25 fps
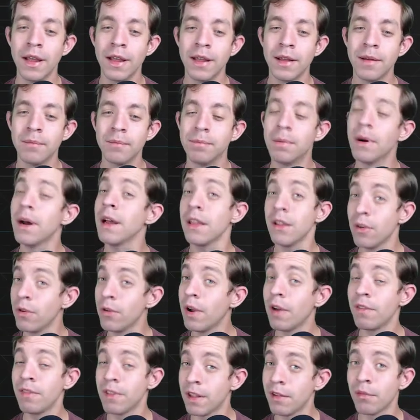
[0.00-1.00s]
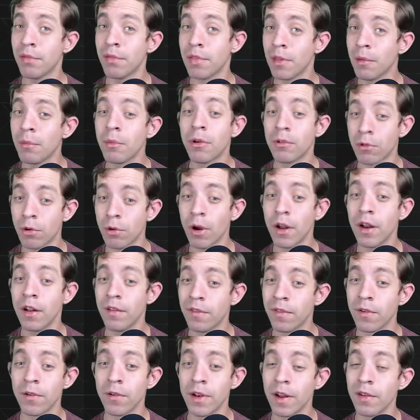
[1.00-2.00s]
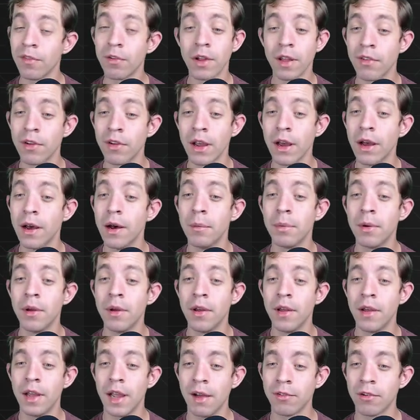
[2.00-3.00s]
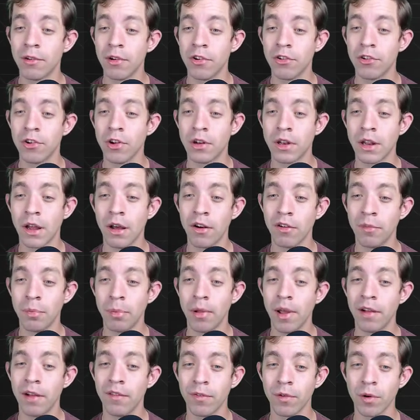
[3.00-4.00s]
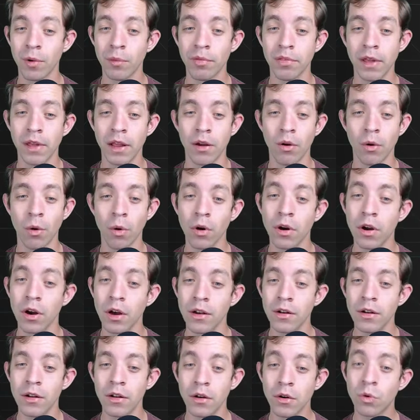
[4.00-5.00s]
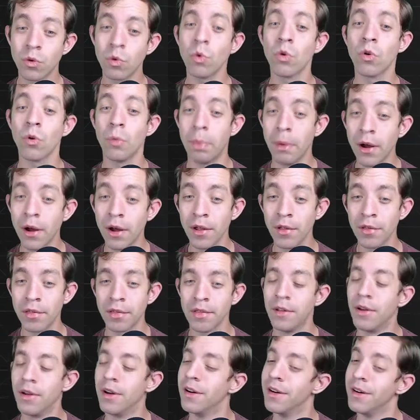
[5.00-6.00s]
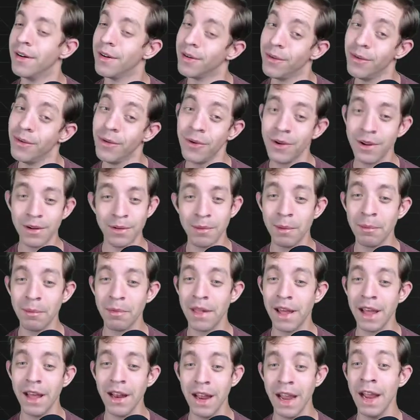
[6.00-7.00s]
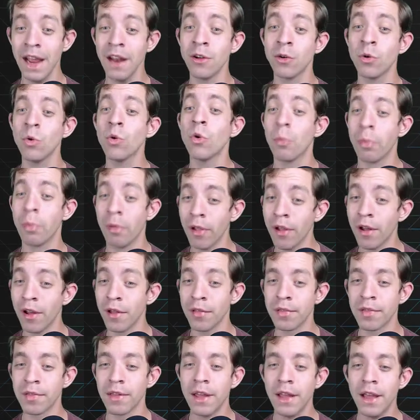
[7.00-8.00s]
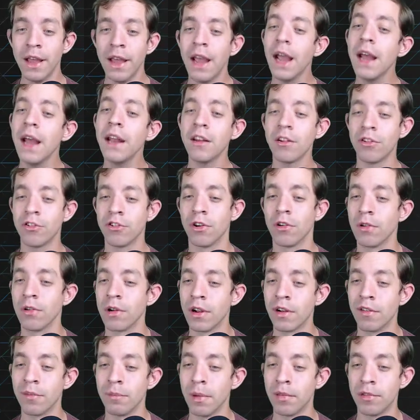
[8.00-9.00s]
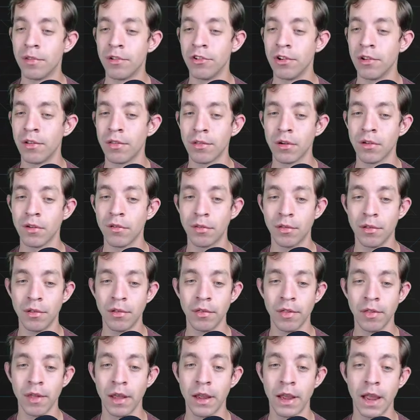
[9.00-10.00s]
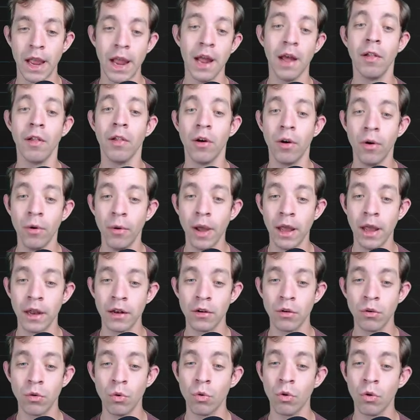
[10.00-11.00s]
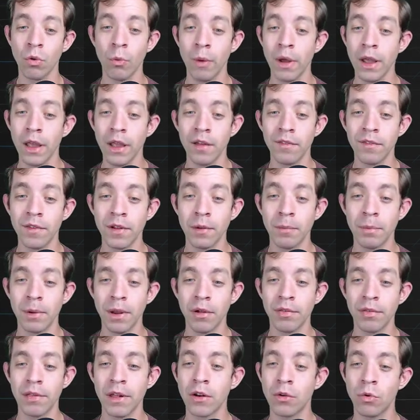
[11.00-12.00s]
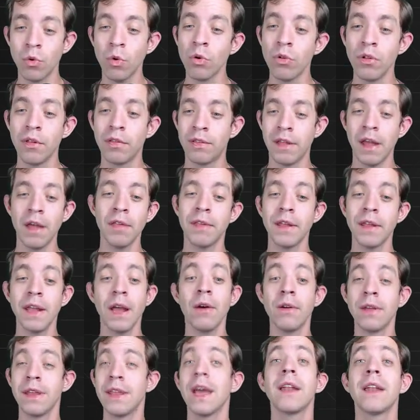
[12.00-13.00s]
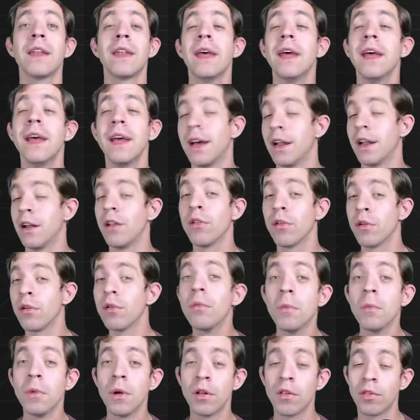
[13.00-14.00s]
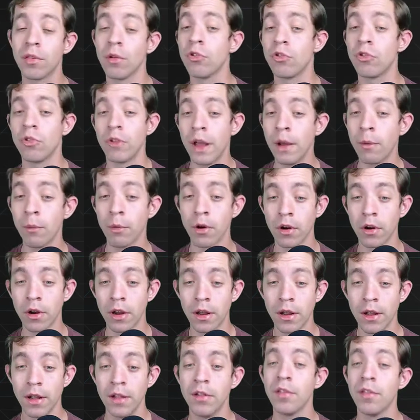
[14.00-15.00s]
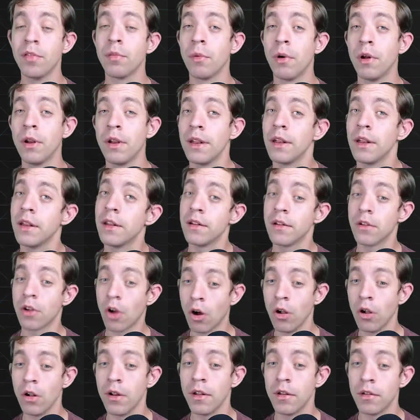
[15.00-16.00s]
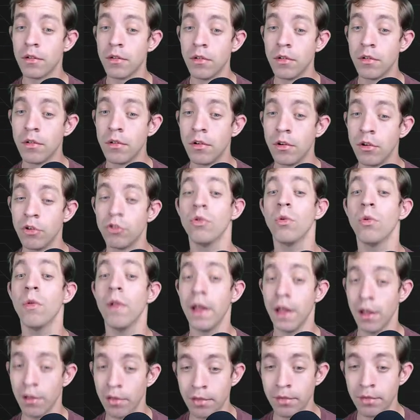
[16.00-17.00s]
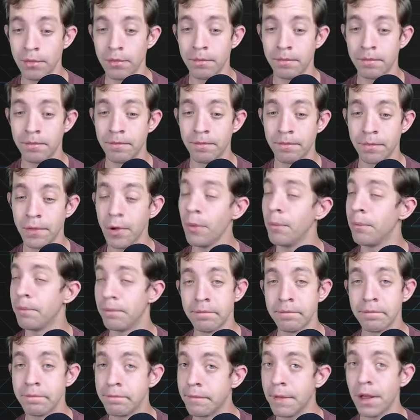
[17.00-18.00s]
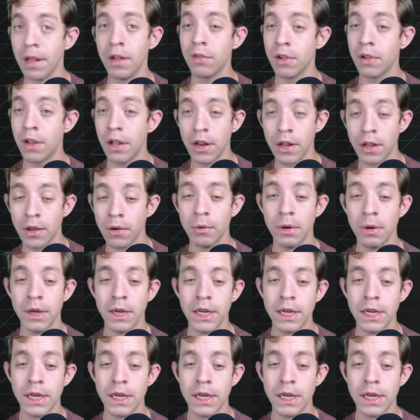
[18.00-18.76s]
But you do have to give them some credit for never giving up. After the shutdown of platforms like Orkut, Google Buzz, oh, you remember that, and Google Plus, and the shuttering of messaging services like Allo and Google Wave, it appears that Google is testing out yet another social network, this one called Shoelace. Nope, Not even kidding you.